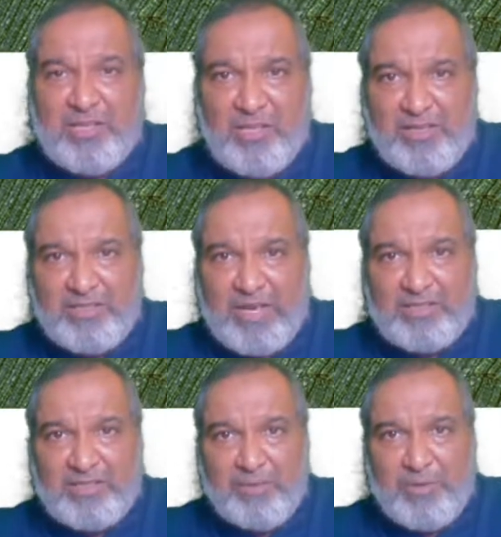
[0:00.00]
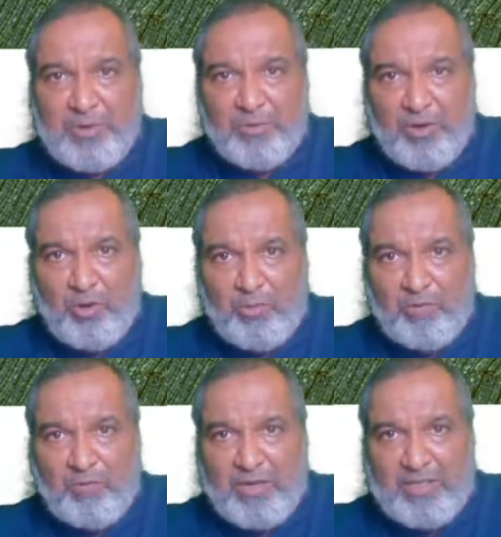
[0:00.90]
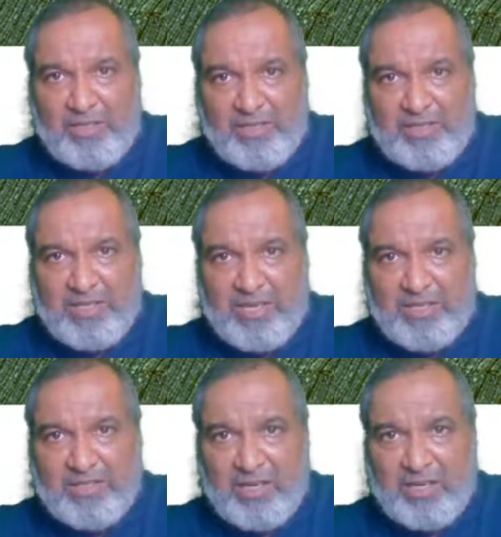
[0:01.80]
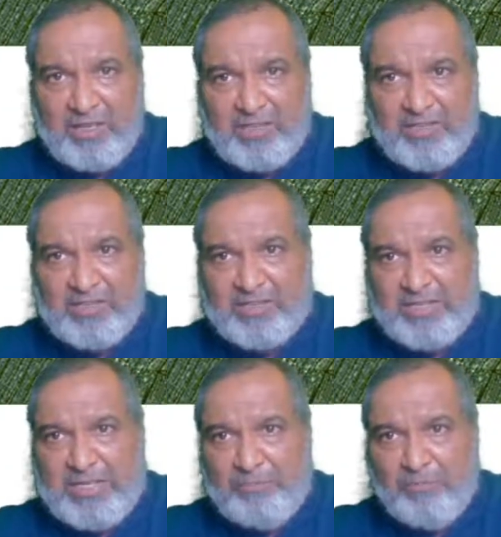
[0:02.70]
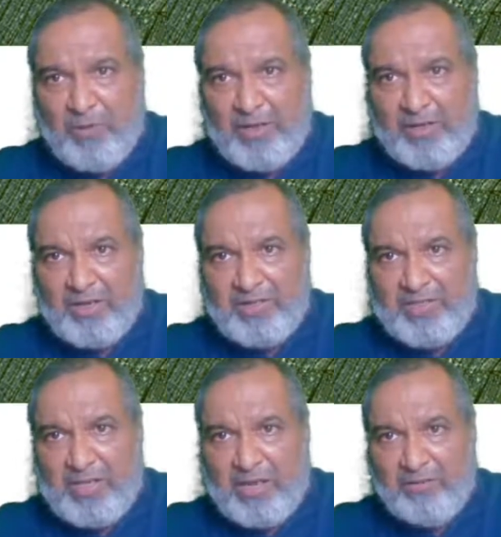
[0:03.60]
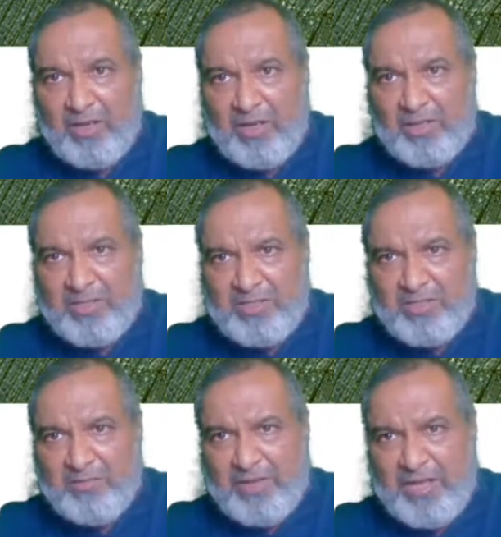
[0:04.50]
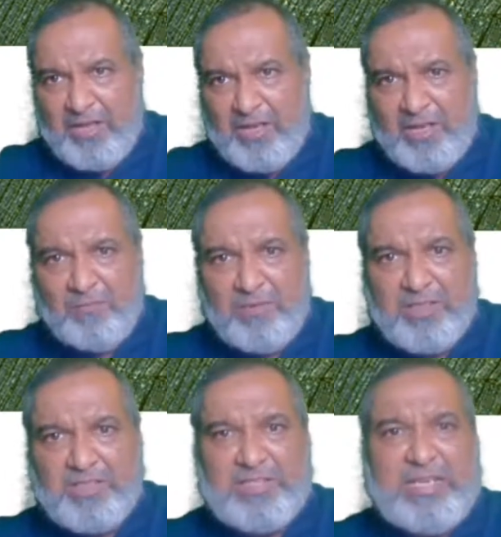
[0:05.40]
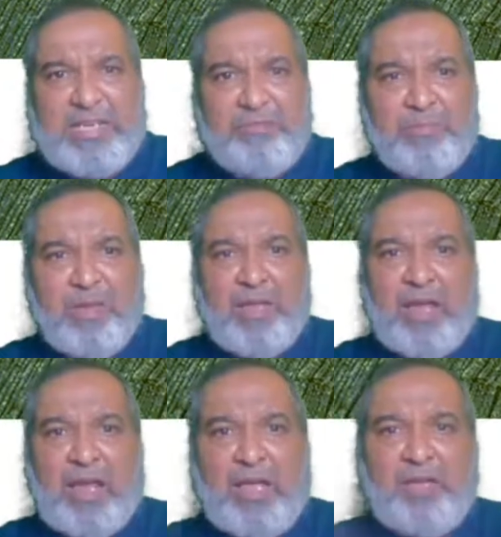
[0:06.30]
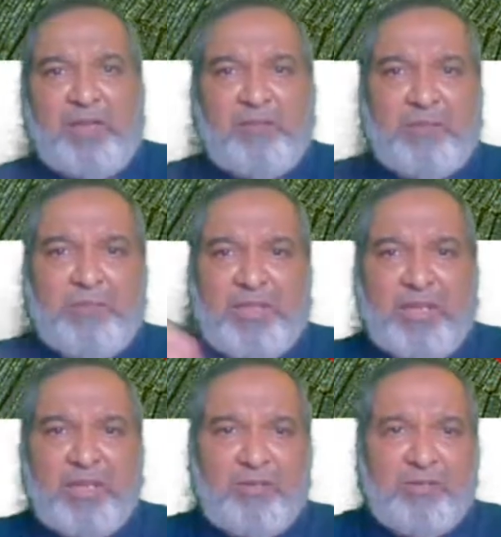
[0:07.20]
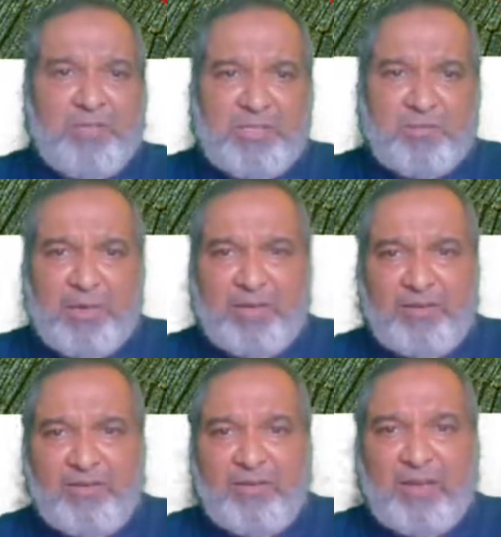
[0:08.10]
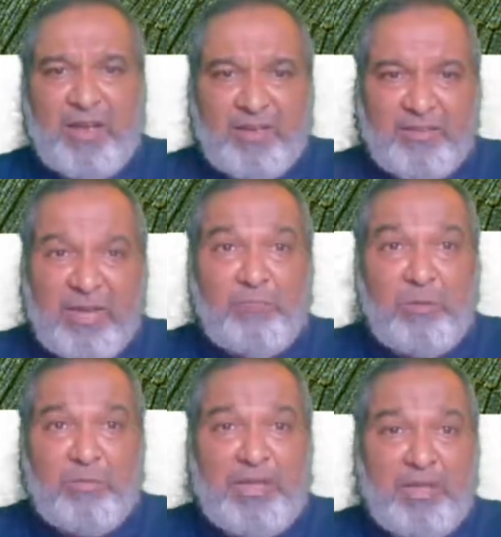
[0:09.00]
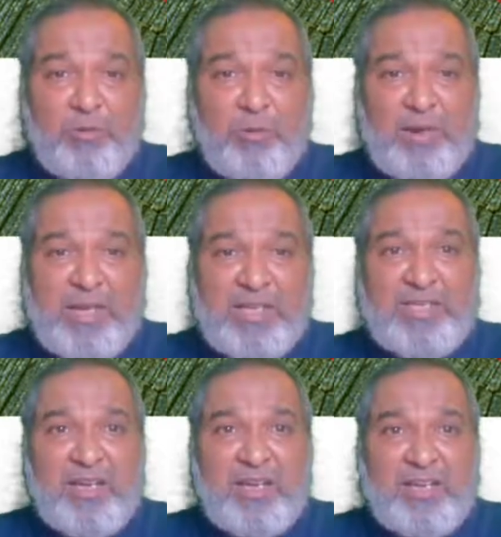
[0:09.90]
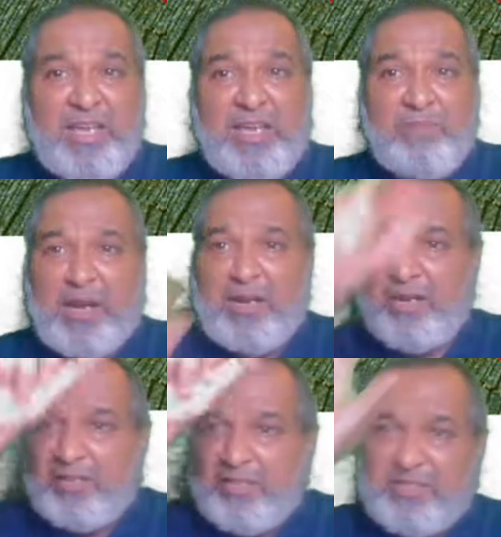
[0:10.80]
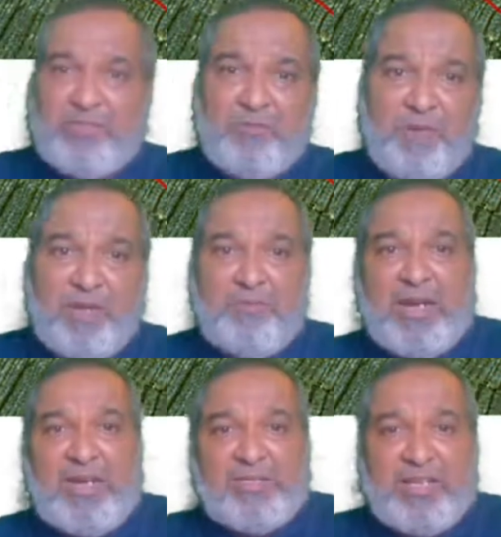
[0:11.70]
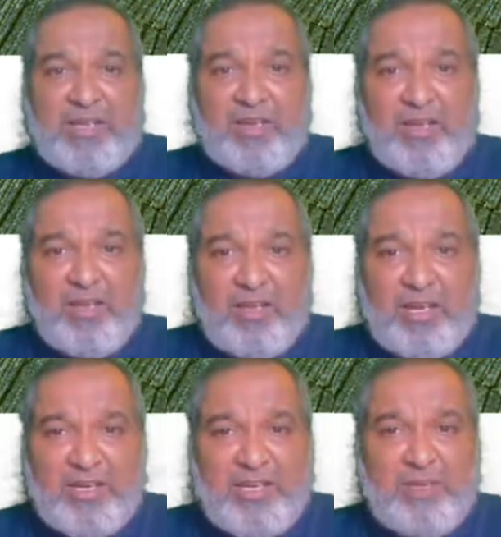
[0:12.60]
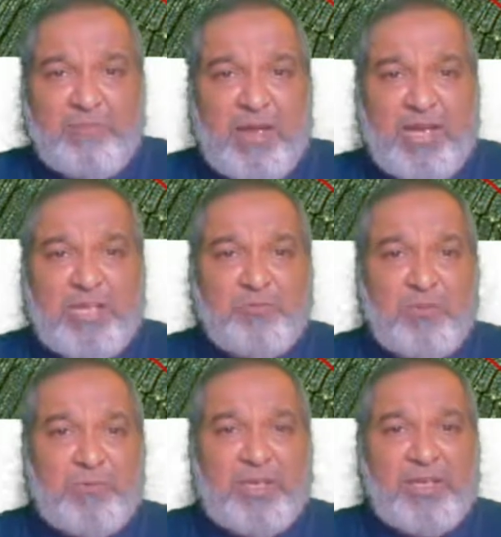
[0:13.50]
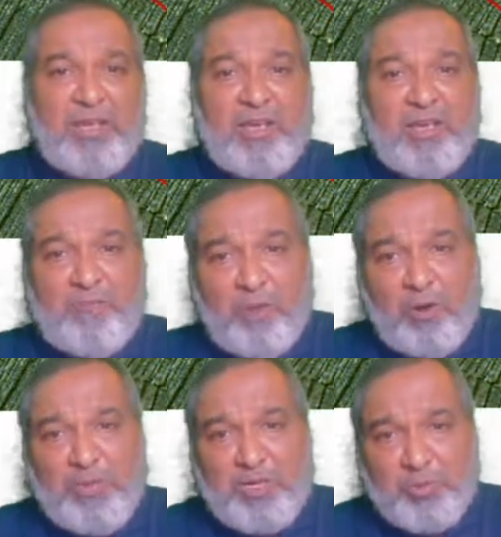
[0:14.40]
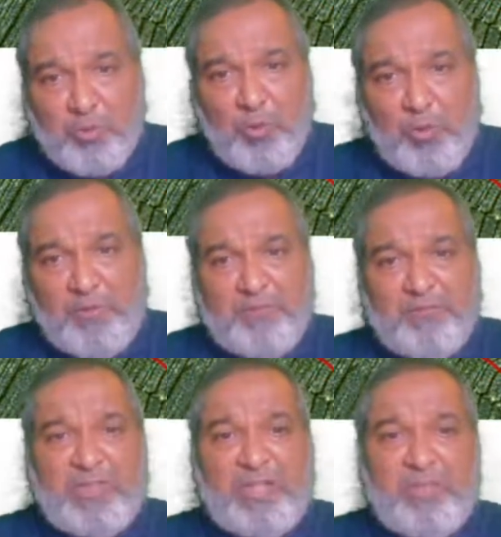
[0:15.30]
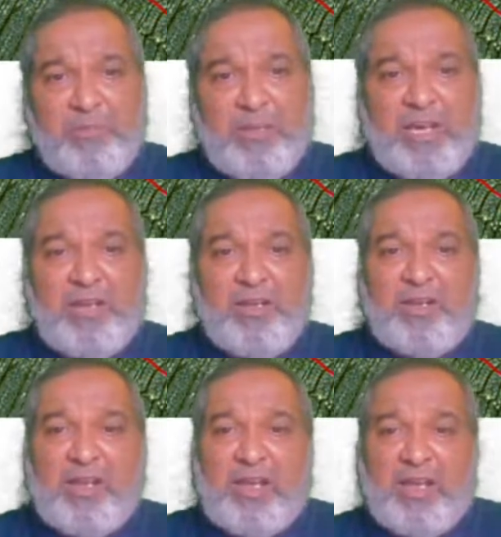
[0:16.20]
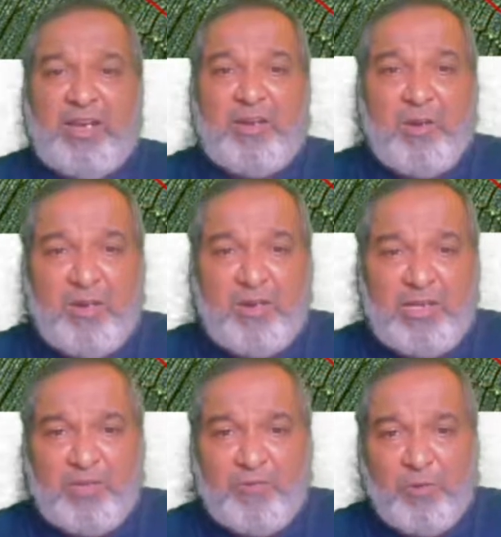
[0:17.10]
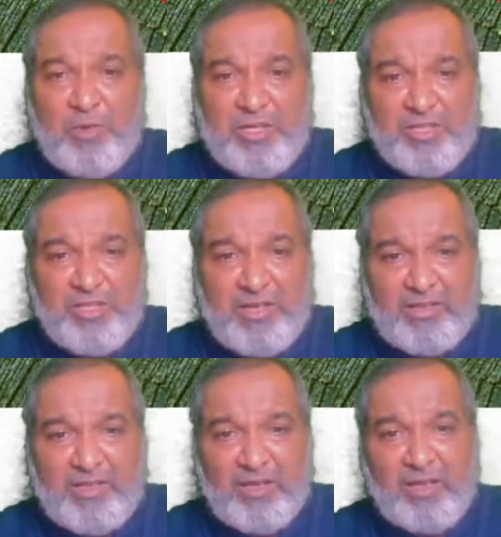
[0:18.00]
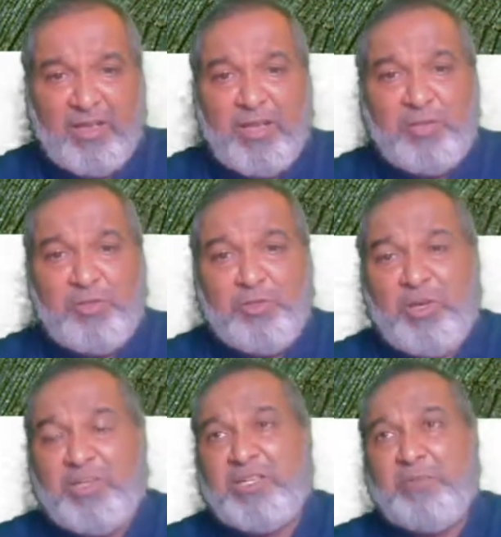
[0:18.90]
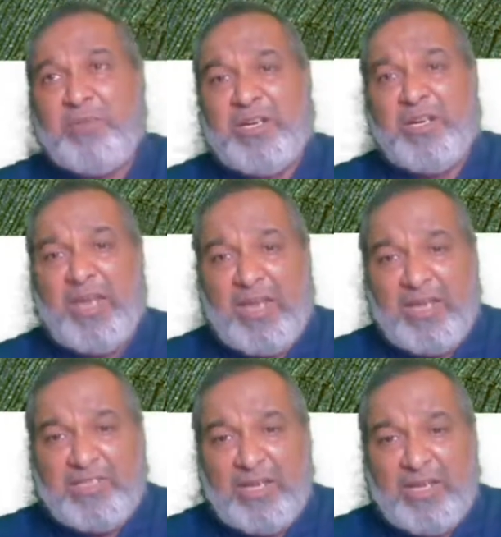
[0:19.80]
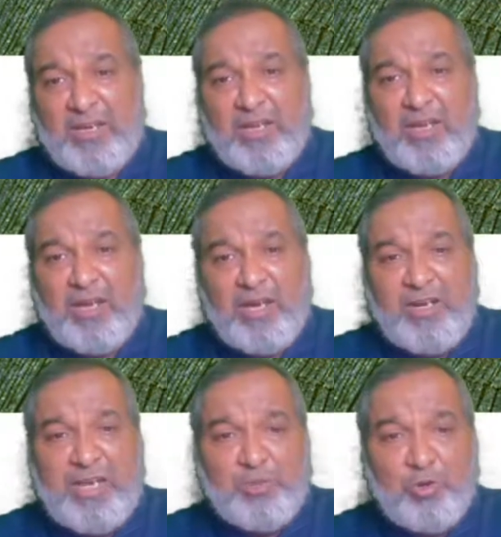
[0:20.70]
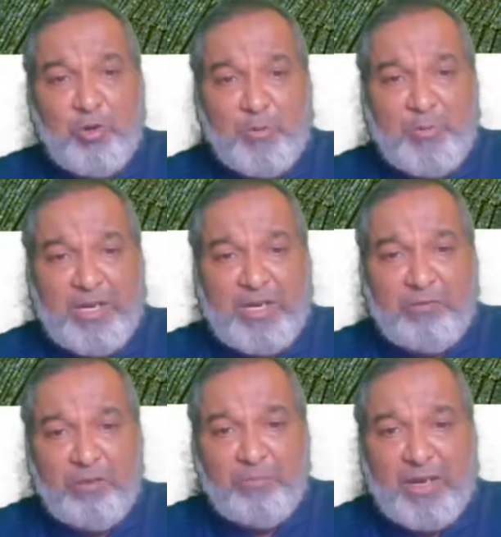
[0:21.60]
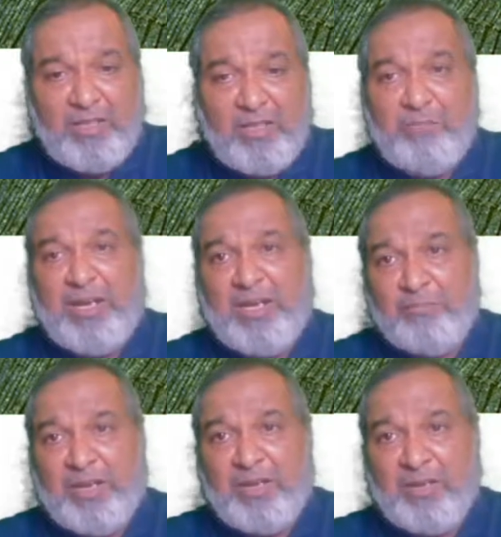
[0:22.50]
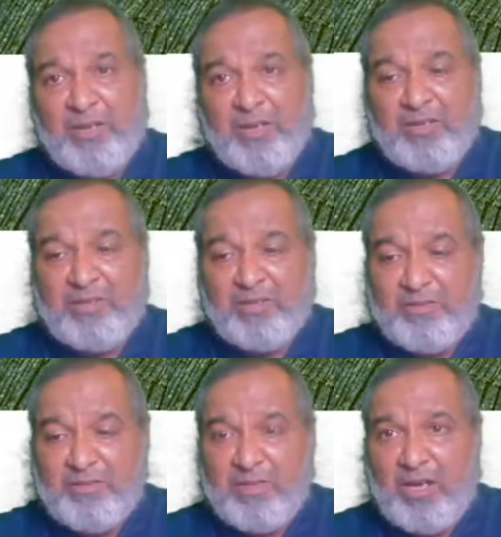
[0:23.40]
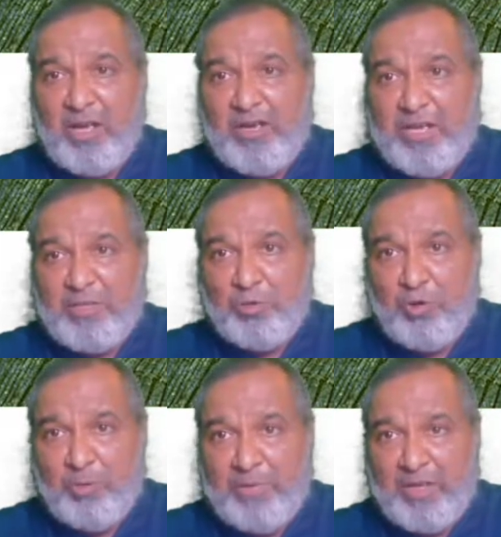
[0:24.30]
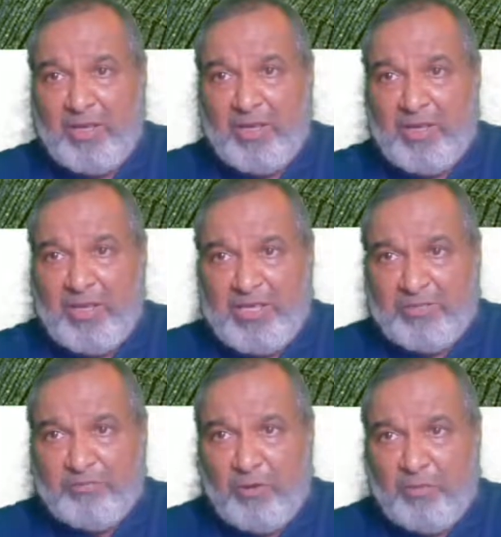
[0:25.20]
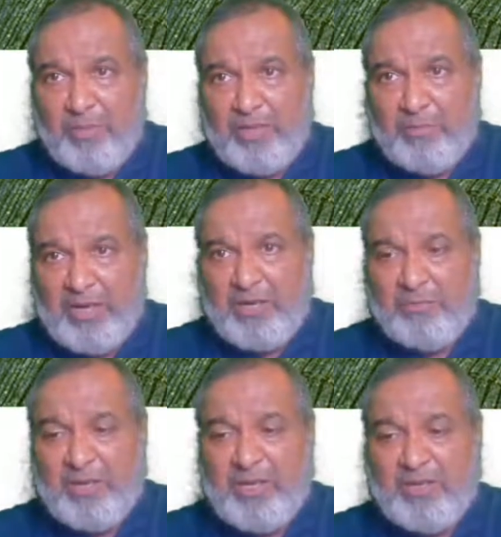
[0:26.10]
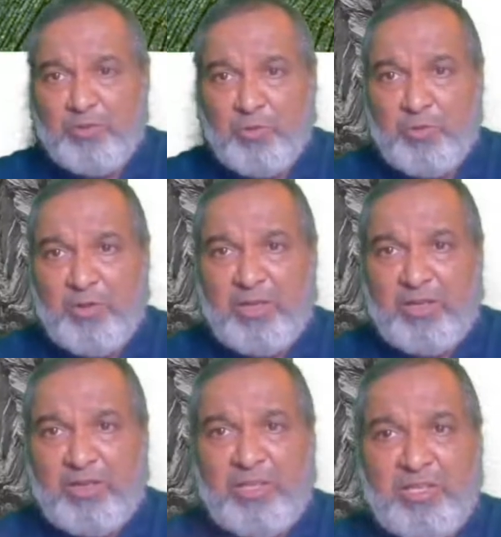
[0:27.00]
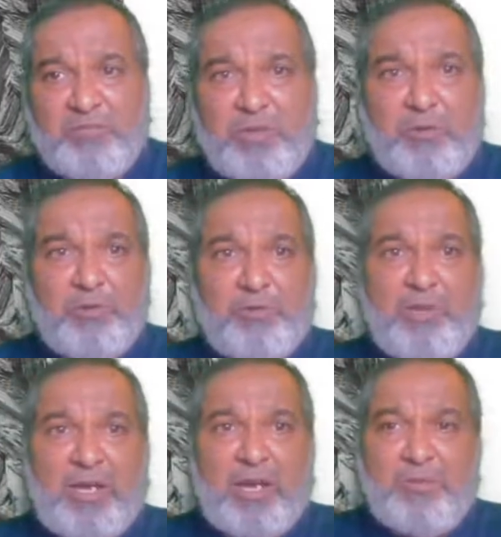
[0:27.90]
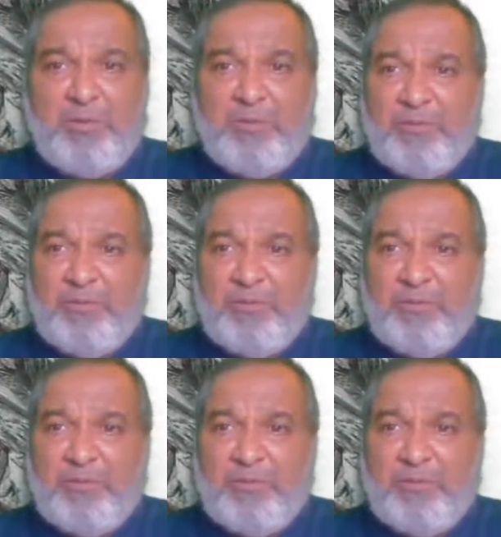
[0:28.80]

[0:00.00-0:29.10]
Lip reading: Yes, as compared to the normal one. In this case, this is a steep one. You can see now. This is a very clear one. Steep angle will be there of this one, and that will be called as king band. And this is a one band is there. And king bands will be formed in a zone within the bed and or in a foliation they are there. Geological material has an anisotropy developed by the bedding plane. This is the anisotropy is formed by the bedding plane. So in this we are going to make out.